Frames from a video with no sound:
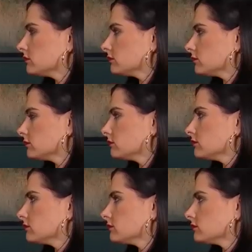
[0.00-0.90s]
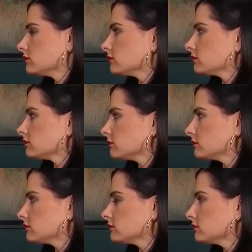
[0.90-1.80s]

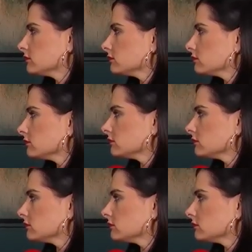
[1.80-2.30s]
The person shown says nothing.